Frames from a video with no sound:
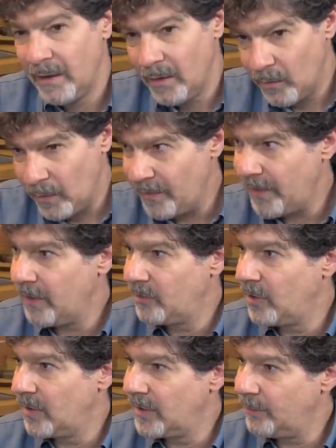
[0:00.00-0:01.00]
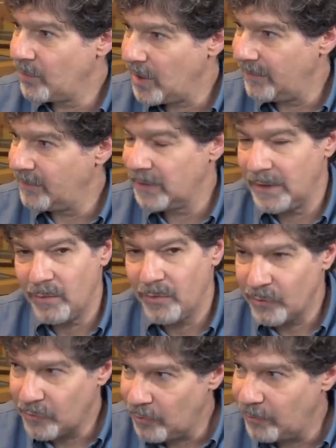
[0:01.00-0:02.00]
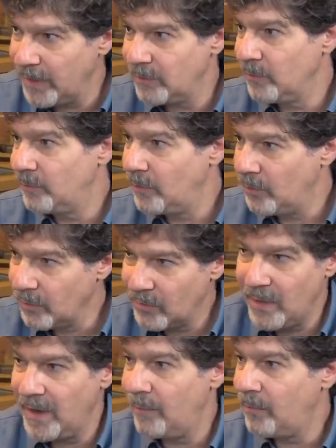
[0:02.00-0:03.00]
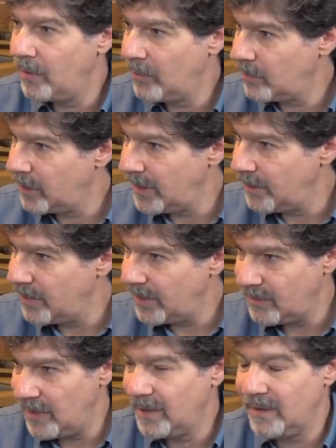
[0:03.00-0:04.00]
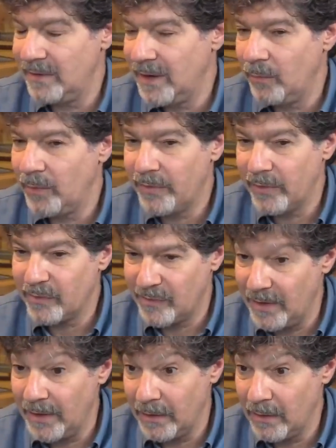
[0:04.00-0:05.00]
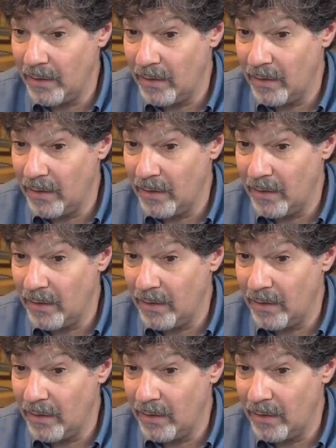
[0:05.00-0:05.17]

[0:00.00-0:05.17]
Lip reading: when they are talking privately, when there's no microphone or camera or anybody taking down what they're saying,